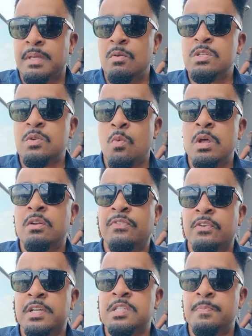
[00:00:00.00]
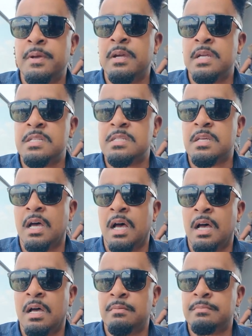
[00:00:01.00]
It was a wonderful experience.
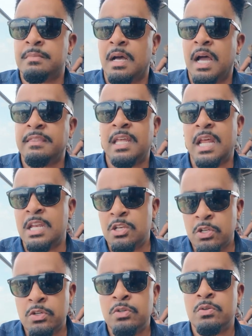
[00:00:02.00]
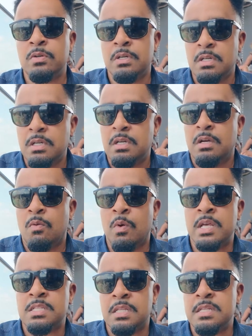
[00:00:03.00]
I thought I knew
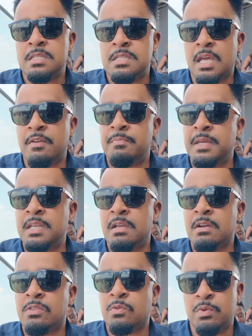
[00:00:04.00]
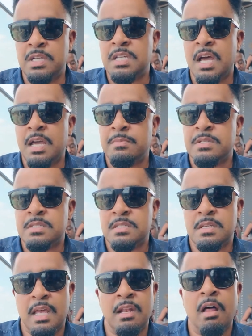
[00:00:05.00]
Westlands. I've been here 3 times,
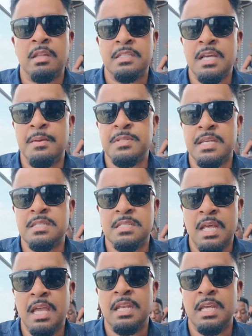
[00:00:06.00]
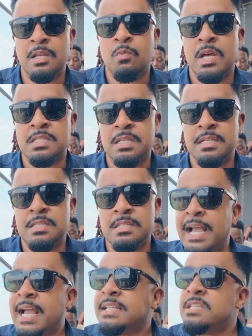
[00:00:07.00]
and all the times I stayed in Westlands,
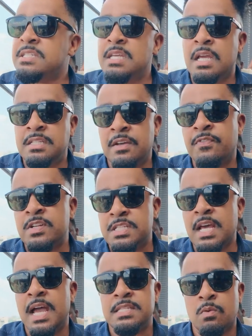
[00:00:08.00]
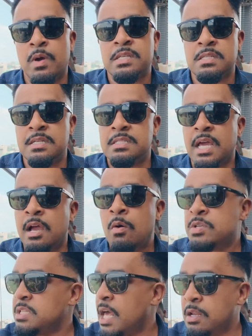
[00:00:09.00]
I got to see different sides of Westlands. I
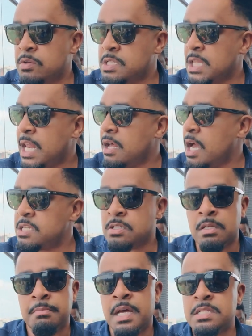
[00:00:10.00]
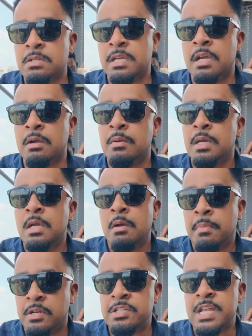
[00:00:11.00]
always thought it was a lot of hustle and bustle here,
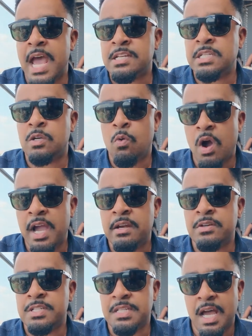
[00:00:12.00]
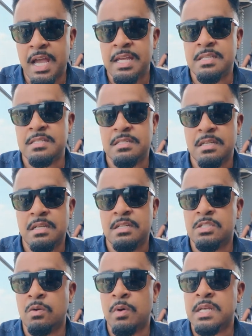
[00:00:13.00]
but there's actually quieter sides
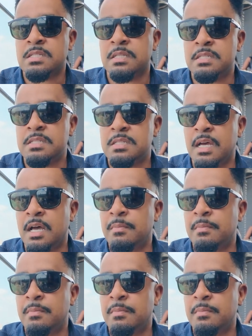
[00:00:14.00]
to Westlands.